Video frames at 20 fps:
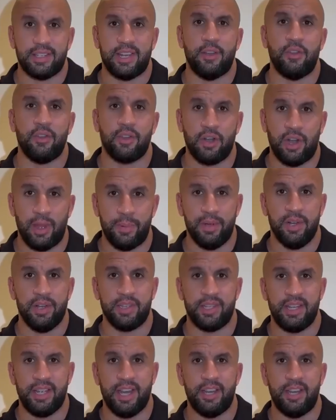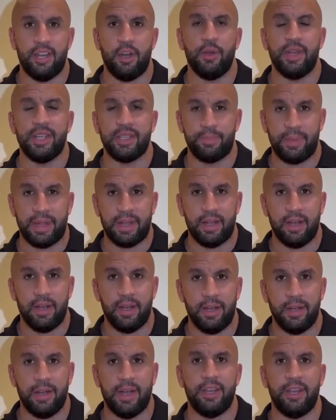I know the guy personally. I know his big
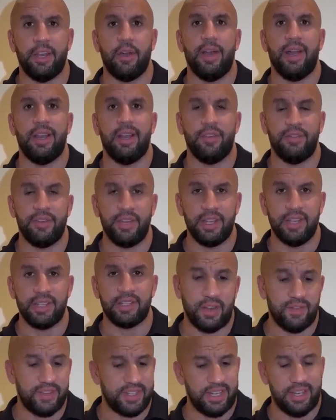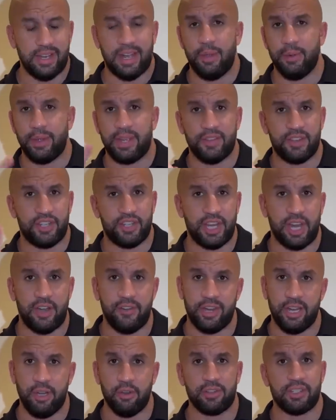heart. I know how loving he is. I've seen how he gives charity.
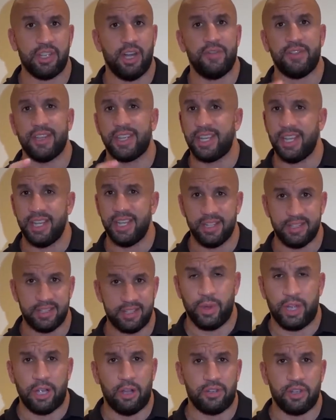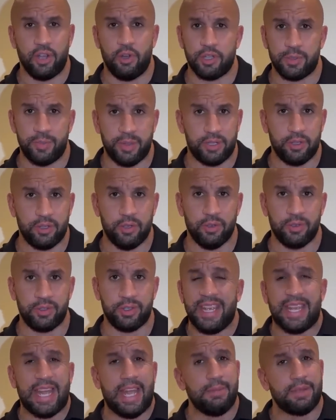He looks after kids. We go to hospitals. He
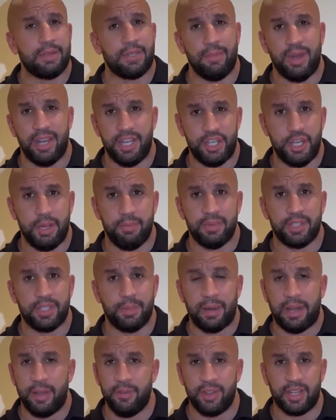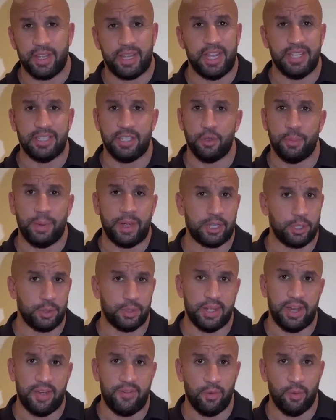came to my gym to play with the kids and do pictures
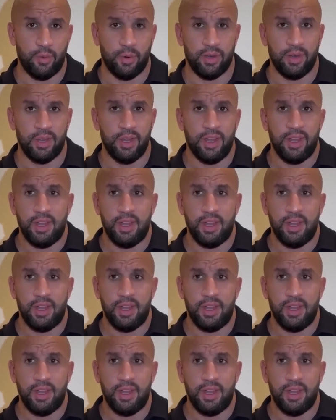with everyone.